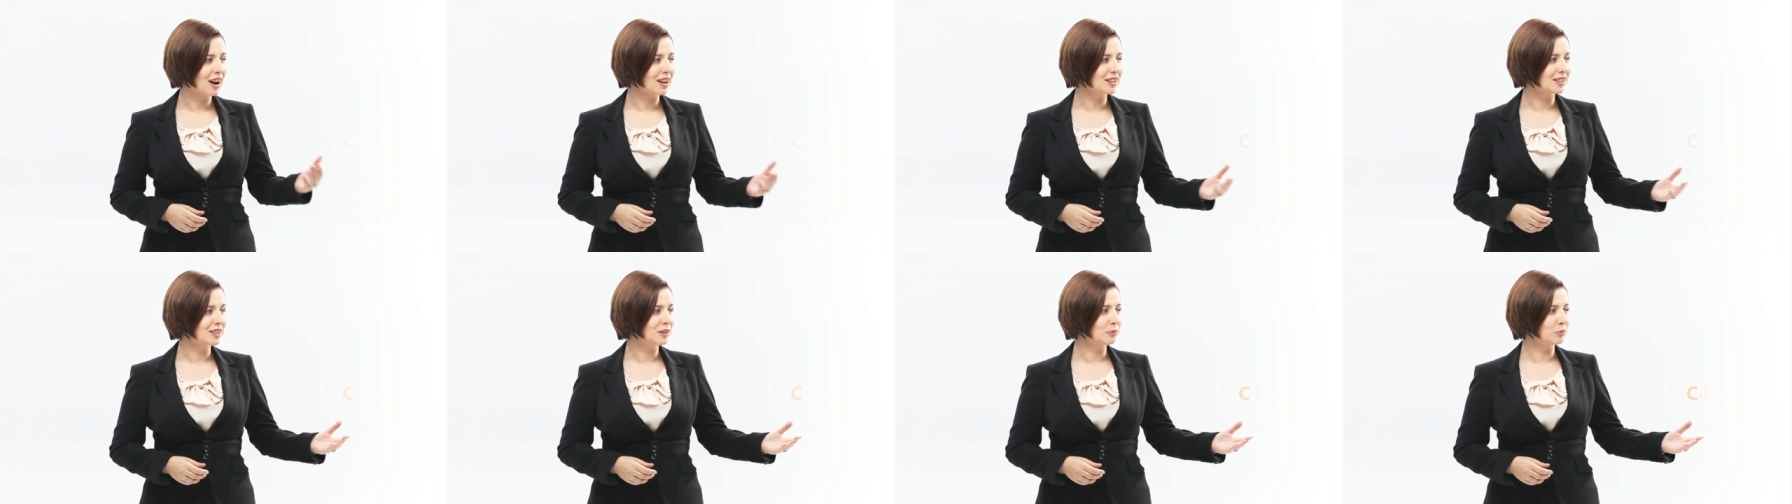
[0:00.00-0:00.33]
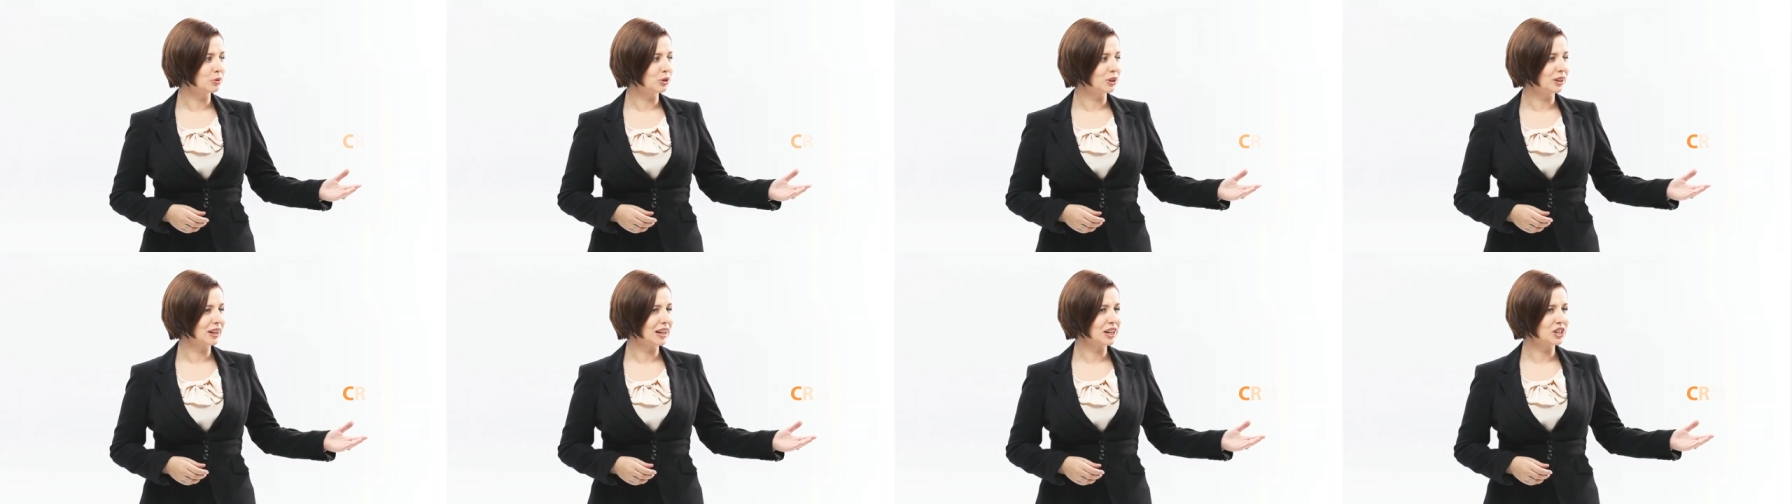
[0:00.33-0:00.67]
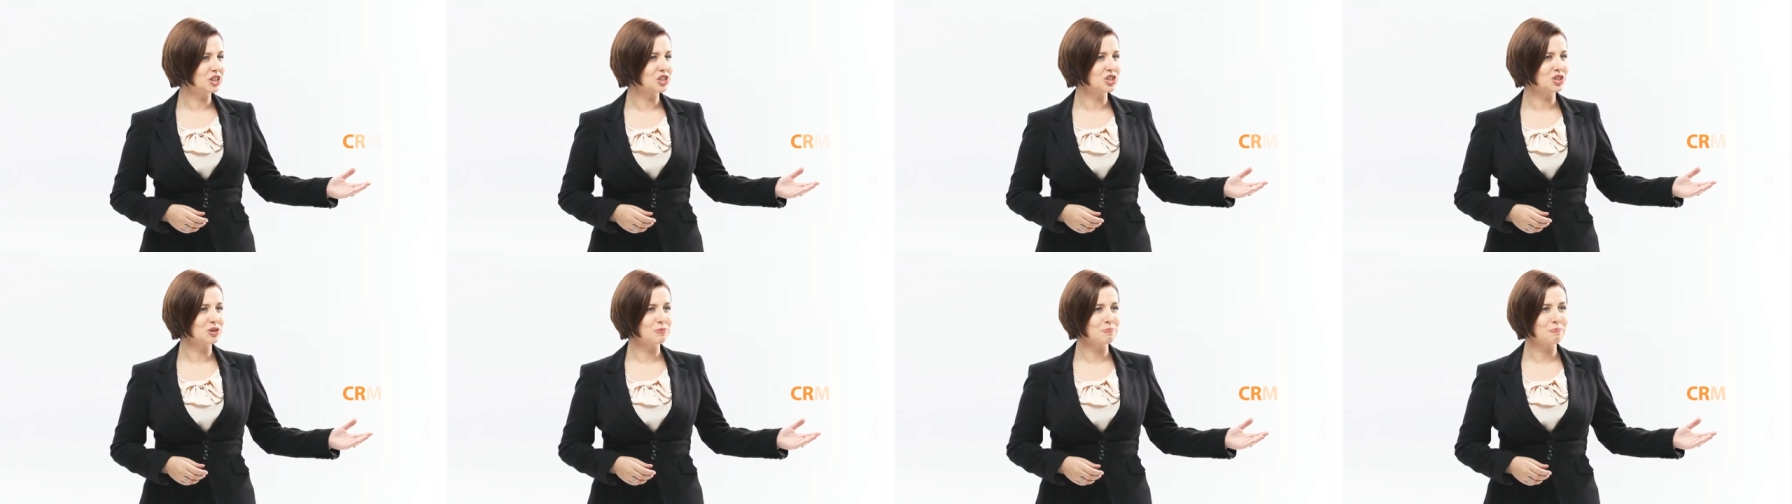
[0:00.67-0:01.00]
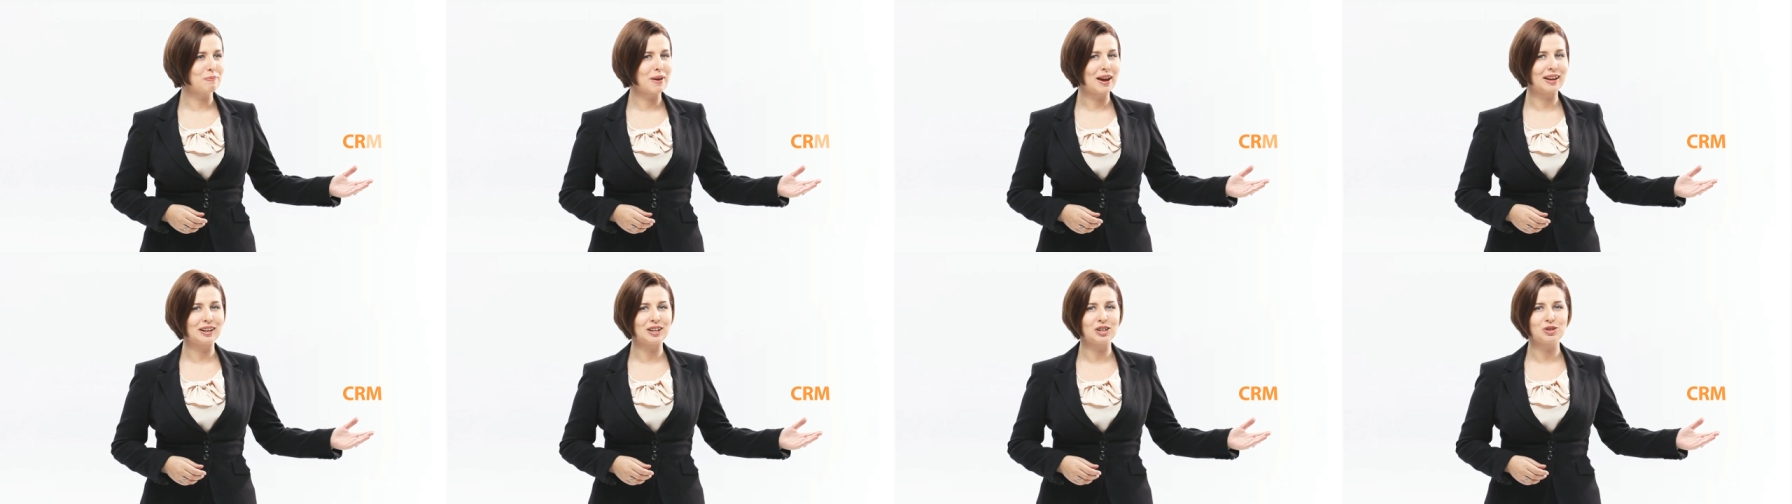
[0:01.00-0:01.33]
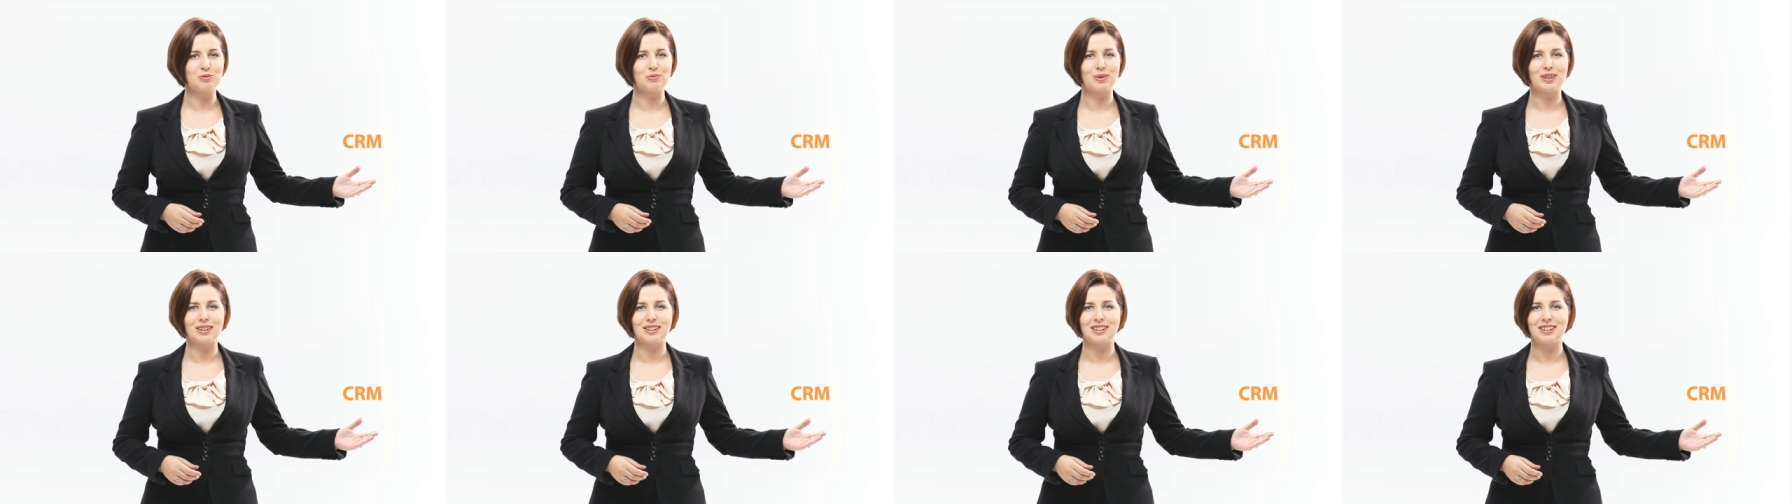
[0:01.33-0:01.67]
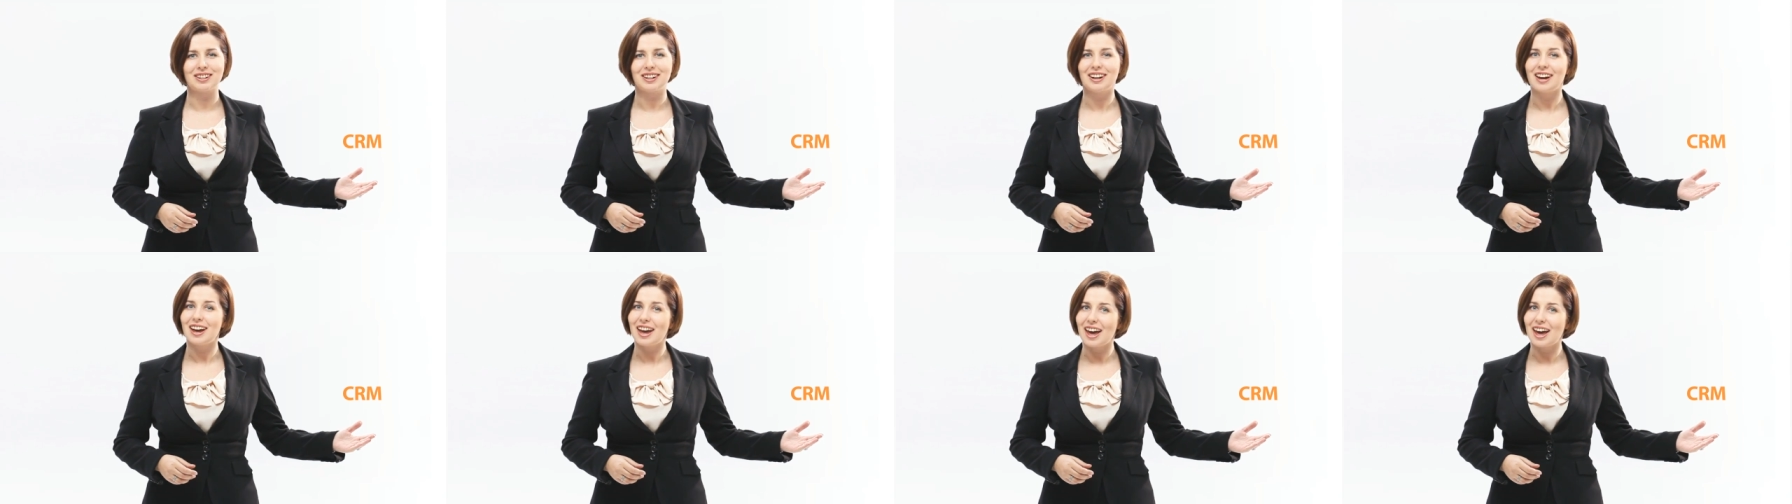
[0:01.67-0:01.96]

customer relationship management